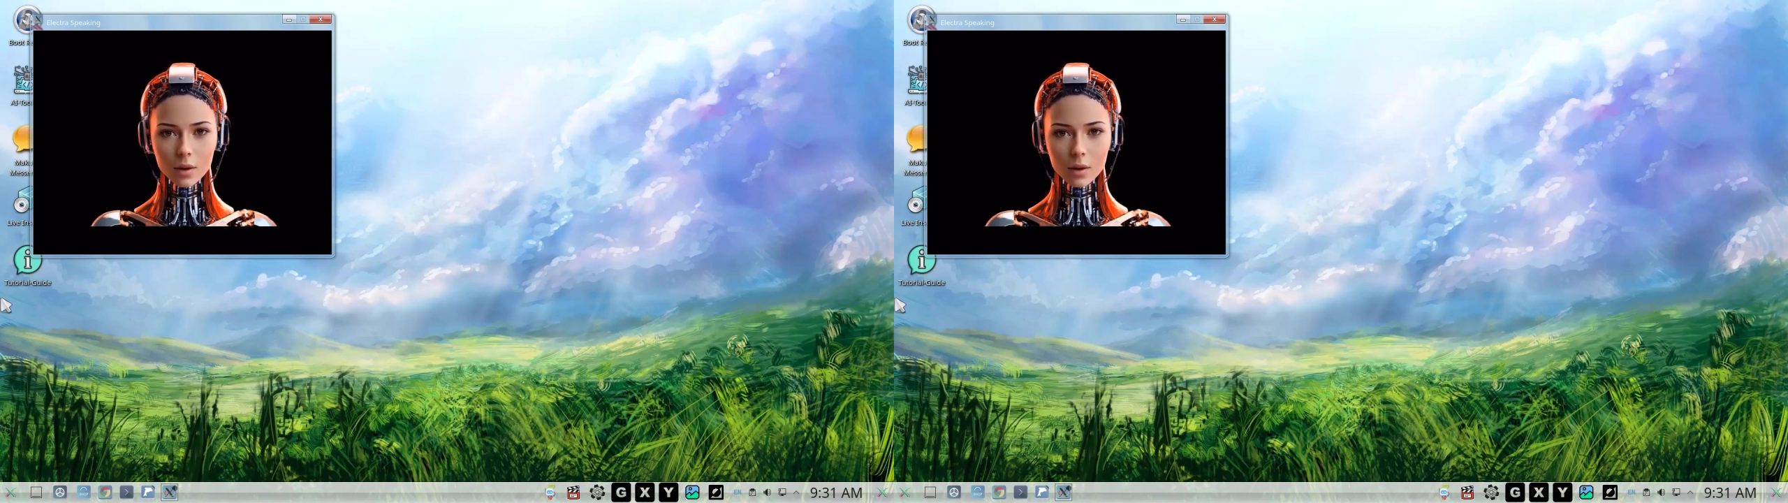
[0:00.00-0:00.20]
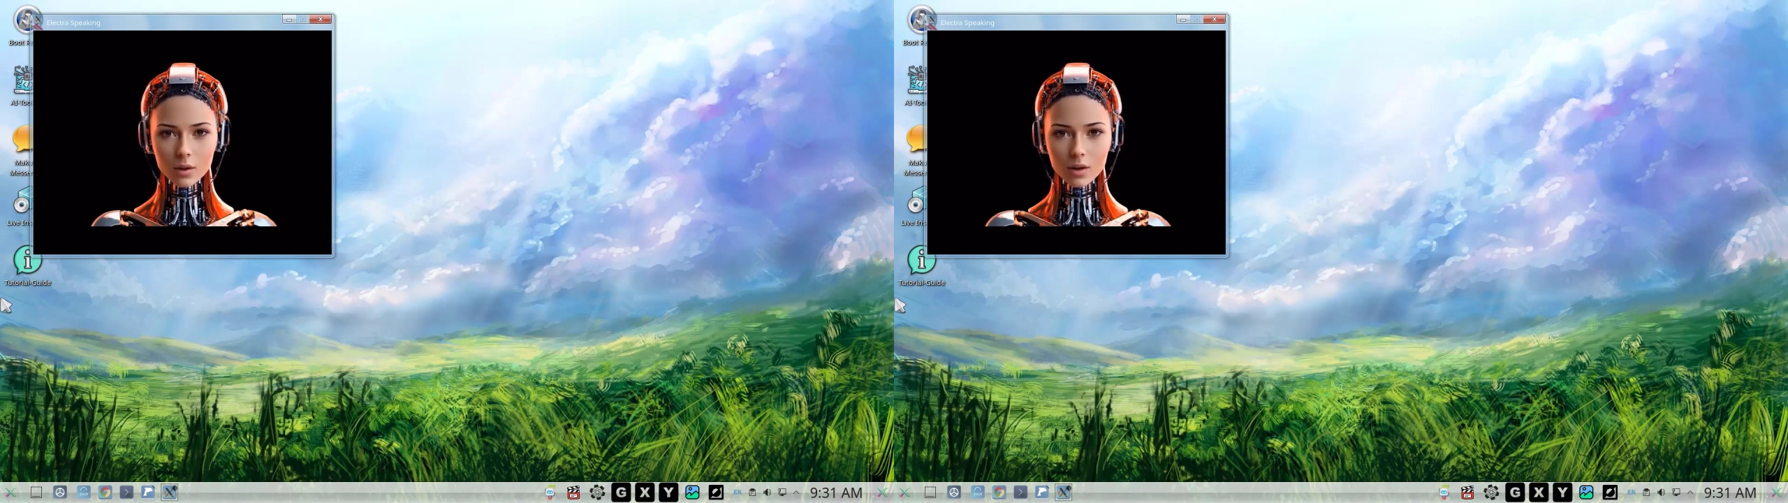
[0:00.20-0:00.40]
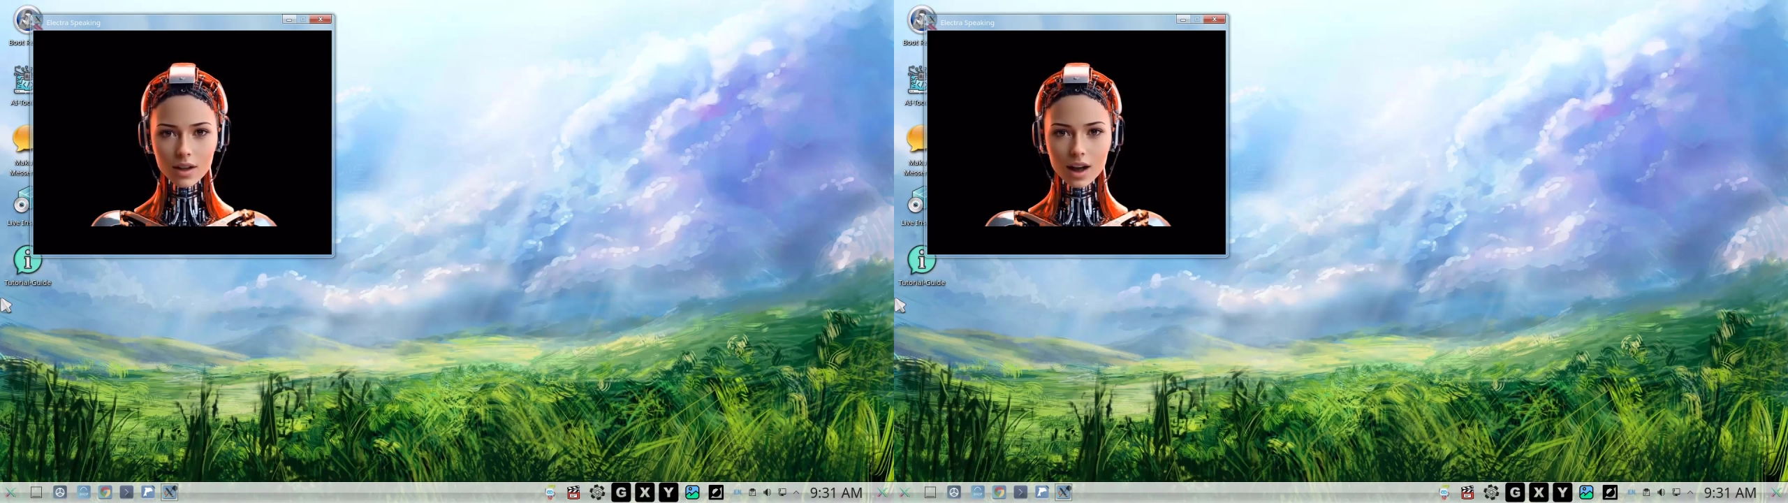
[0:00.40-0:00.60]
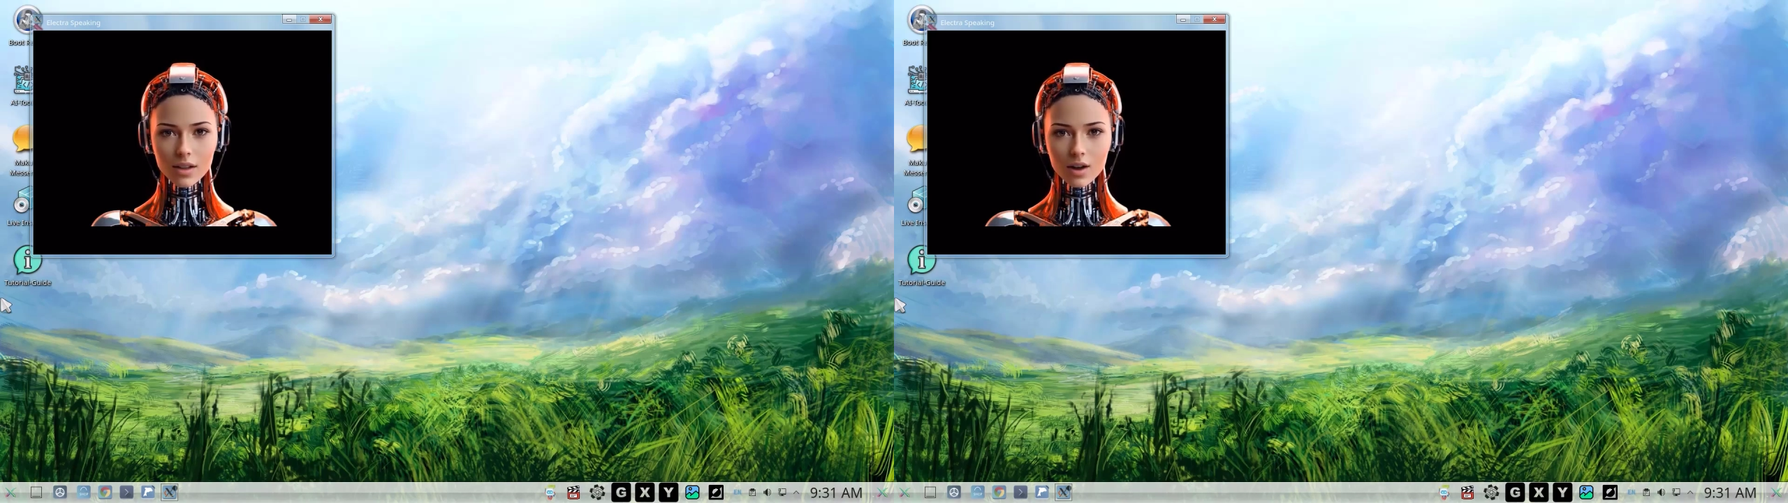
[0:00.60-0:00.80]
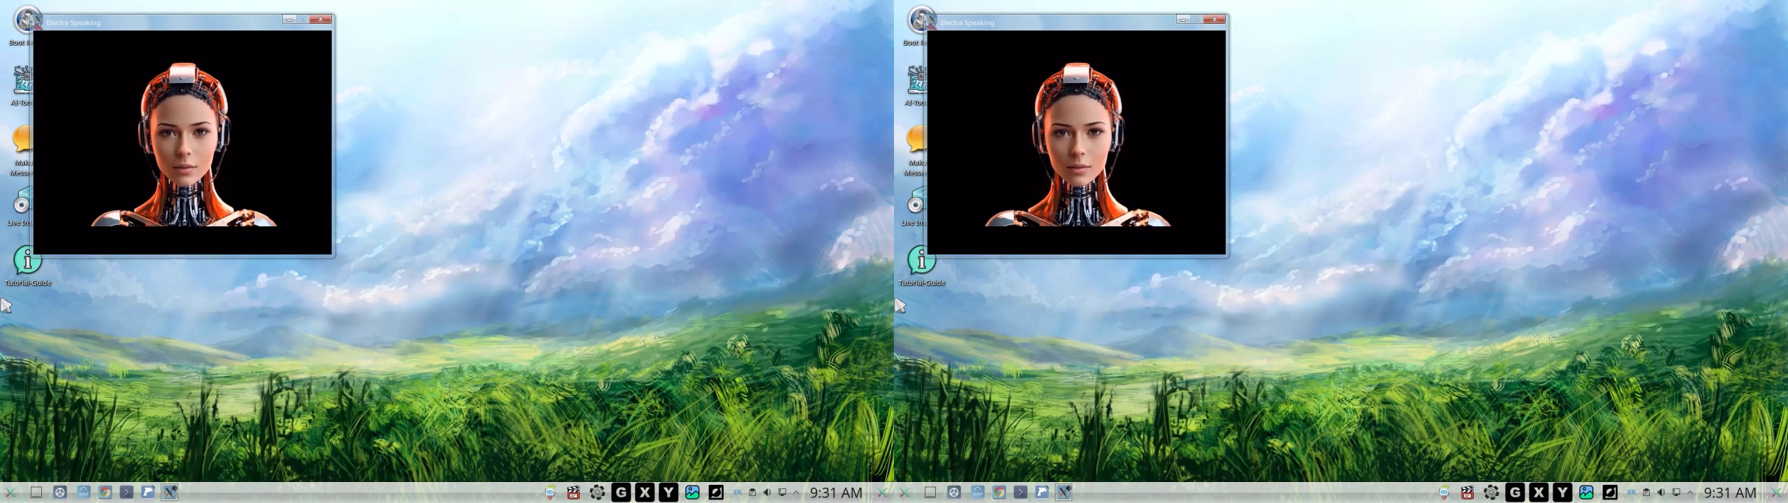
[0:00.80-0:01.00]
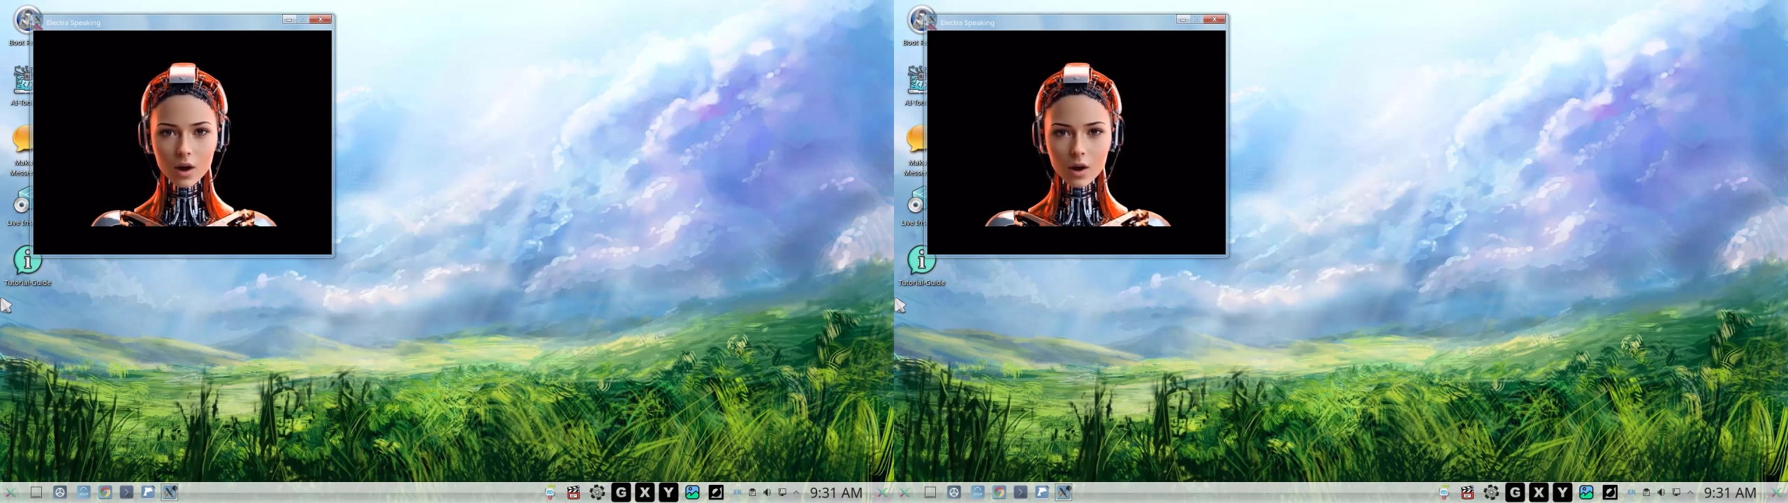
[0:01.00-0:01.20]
it'll be an interesting